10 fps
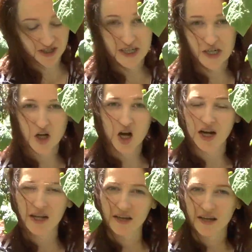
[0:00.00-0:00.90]

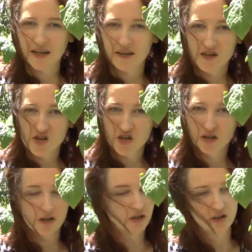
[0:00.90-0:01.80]
terracotta
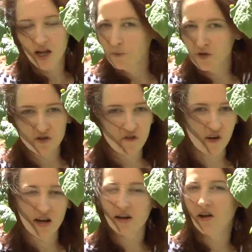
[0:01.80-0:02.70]
and
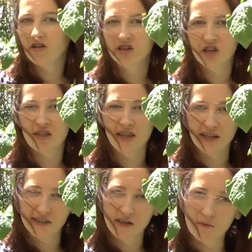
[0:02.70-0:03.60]
hypotufa and all those good
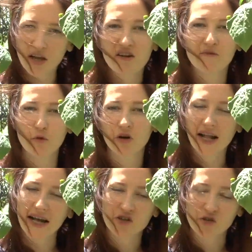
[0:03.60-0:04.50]
things that are made of more
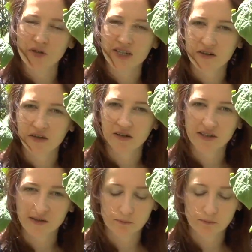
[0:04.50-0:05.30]
natural materials.